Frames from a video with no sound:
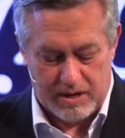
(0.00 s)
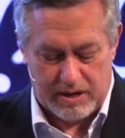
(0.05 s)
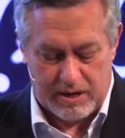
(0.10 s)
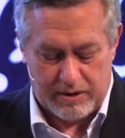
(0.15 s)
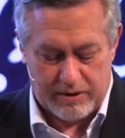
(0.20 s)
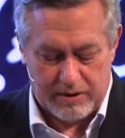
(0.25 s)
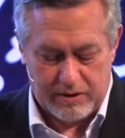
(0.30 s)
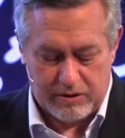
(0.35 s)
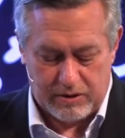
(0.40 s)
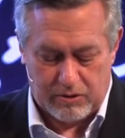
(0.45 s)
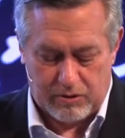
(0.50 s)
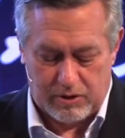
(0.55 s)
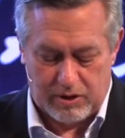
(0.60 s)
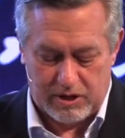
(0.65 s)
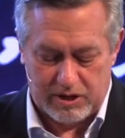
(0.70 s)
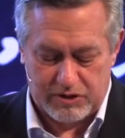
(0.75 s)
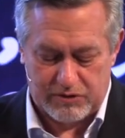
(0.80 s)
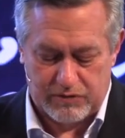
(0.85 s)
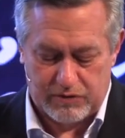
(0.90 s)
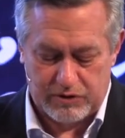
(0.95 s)
Carrying the
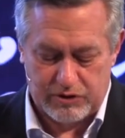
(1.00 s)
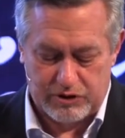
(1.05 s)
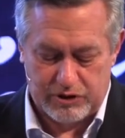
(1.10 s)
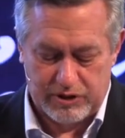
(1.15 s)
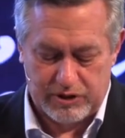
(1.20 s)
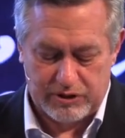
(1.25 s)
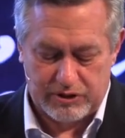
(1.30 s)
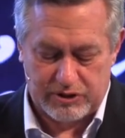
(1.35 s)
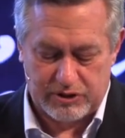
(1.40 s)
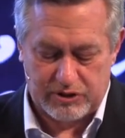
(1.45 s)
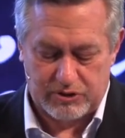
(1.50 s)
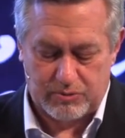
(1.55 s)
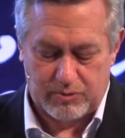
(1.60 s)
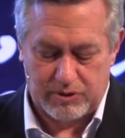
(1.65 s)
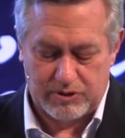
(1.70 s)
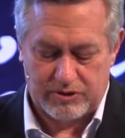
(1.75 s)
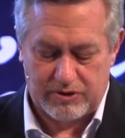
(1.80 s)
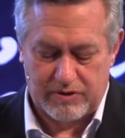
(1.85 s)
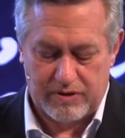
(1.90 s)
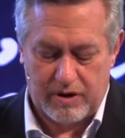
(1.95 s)
cross for Jesus
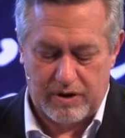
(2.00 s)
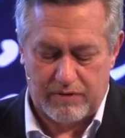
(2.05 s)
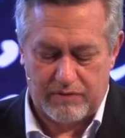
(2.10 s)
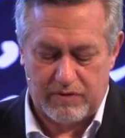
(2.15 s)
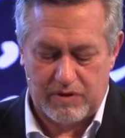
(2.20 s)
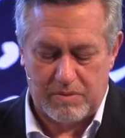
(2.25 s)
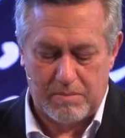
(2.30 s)
was of